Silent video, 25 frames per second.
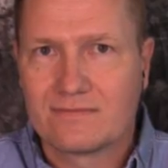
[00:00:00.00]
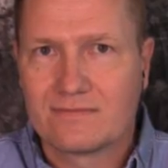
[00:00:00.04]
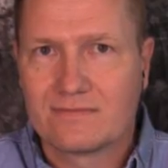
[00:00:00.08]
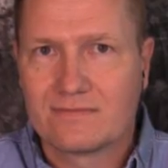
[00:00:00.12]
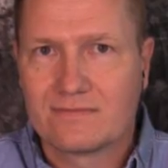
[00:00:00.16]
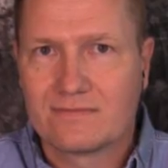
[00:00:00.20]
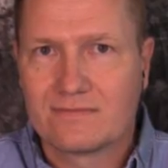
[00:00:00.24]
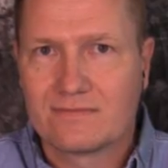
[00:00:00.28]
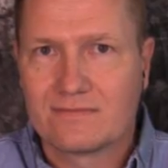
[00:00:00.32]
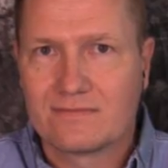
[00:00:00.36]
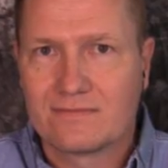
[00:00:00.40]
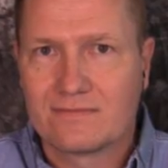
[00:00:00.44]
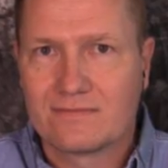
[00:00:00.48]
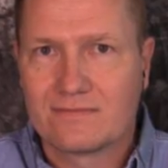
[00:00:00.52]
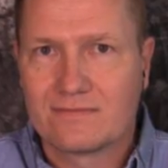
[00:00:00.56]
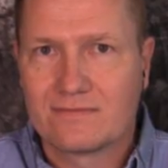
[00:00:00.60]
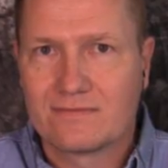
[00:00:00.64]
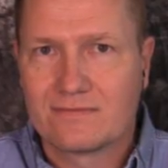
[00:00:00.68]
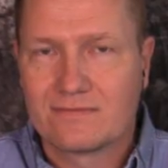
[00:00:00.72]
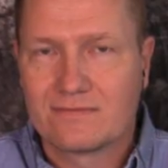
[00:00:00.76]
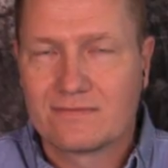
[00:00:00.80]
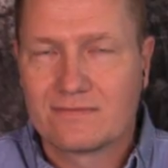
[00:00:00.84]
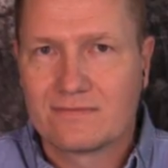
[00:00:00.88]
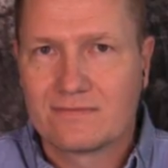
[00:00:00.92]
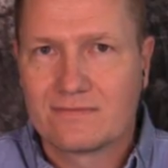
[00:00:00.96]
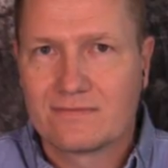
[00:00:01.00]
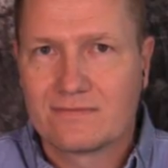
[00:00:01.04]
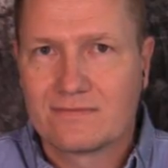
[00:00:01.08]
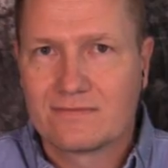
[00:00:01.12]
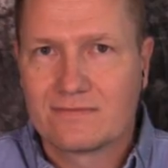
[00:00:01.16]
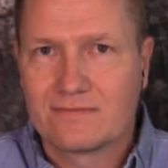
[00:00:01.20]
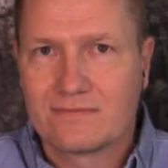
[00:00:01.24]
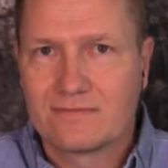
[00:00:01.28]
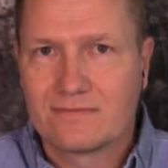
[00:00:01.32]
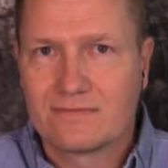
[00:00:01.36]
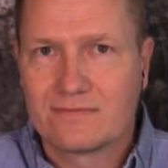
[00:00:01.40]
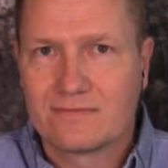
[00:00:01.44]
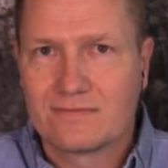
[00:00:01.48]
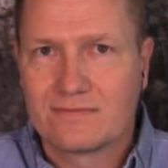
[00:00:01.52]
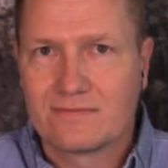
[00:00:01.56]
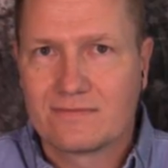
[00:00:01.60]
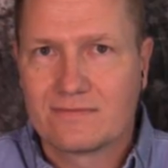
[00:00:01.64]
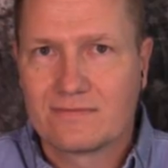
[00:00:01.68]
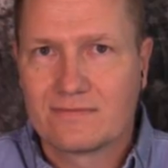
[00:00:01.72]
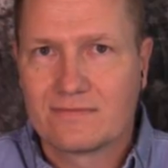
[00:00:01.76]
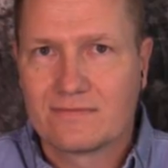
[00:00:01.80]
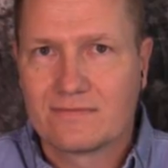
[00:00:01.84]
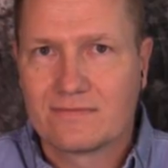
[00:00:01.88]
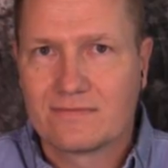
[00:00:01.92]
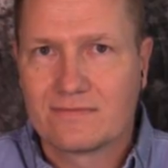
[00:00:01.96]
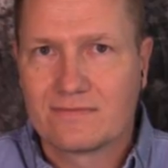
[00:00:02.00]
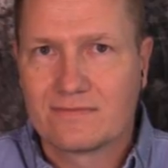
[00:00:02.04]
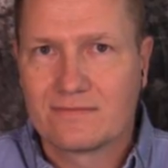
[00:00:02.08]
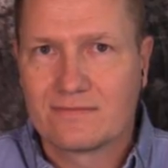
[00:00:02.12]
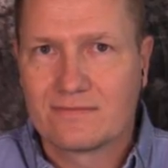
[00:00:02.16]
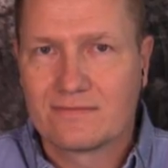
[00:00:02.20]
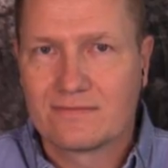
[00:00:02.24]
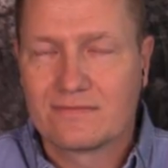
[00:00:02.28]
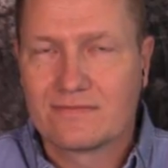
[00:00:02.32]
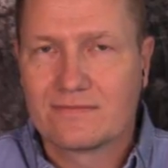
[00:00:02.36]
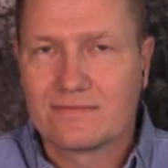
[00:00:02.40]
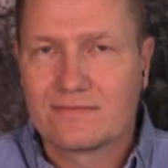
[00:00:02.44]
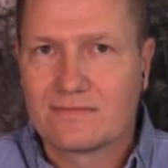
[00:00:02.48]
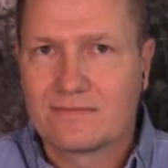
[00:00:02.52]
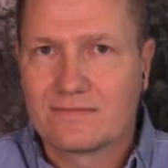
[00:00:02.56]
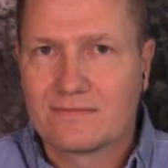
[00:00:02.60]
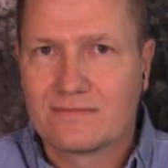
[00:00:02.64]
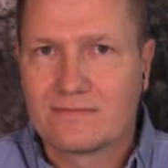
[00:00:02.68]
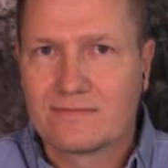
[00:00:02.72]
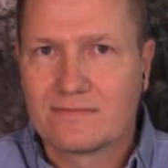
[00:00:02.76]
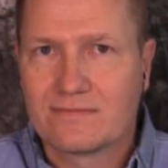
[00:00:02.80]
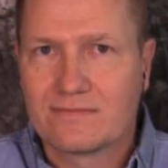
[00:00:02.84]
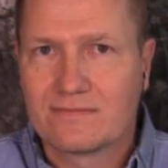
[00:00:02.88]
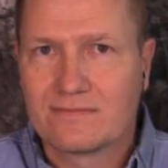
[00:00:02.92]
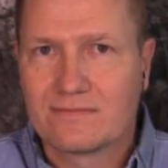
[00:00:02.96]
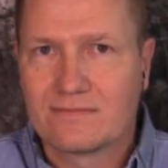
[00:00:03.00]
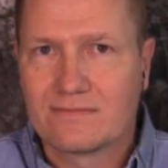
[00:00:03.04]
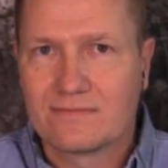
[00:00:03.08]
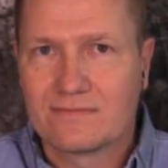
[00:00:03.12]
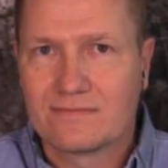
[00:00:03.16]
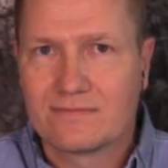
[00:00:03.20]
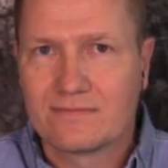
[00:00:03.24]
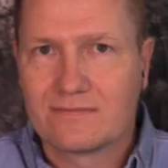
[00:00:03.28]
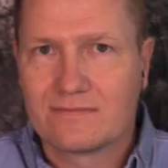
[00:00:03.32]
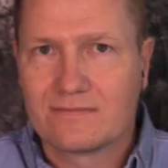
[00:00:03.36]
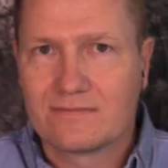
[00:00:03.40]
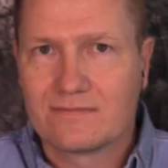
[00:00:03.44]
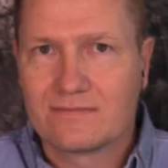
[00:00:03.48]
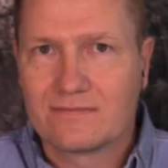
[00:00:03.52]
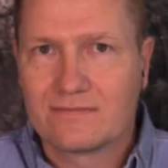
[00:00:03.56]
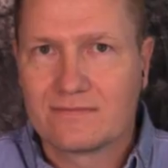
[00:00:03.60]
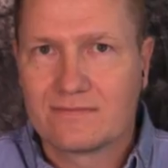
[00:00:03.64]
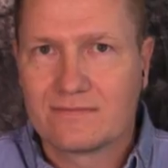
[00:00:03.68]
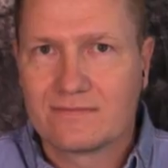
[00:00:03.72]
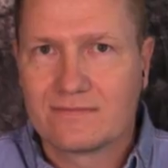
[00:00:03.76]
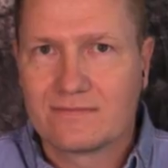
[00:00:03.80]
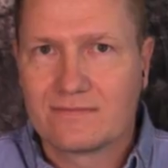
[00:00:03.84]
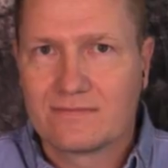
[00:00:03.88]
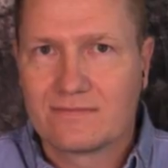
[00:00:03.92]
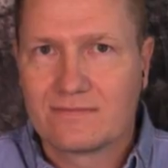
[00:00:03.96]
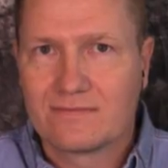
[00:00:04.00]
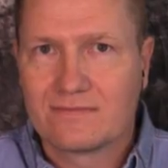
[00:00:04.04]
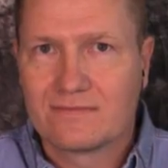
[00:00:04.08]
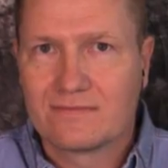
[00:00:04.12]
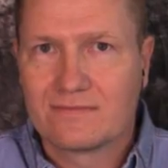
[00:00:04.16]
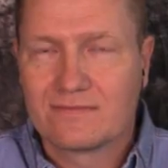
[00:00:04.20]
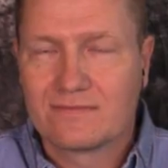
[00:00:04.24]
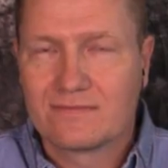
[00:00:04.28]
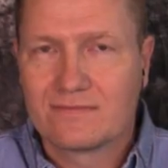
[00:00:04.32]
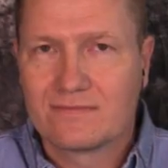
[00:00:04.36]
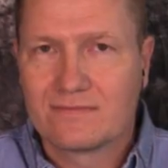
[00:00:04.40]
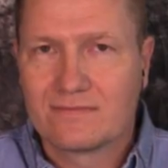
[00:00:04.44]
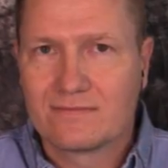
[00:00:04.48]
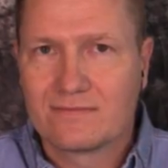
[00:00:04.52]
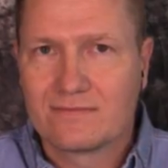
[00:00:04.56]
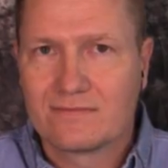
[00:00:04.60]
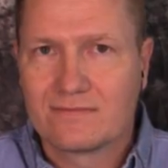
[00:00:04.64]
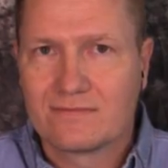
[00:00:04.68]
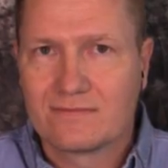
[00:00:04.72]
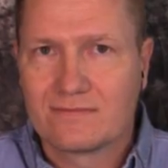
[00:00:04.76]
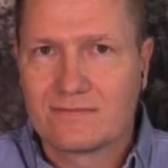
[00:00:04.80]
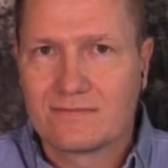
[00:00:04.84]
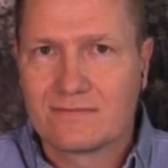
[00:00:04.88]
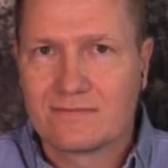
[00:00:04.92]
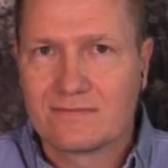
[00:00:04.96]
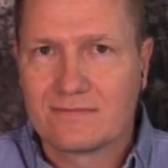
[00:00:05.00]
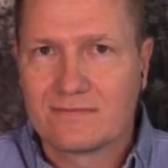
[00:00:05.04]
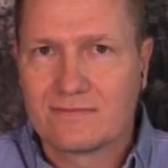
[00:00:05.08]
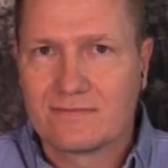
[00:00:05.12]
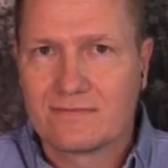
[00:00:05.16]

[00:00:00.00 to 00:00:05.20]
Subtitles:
[no speech]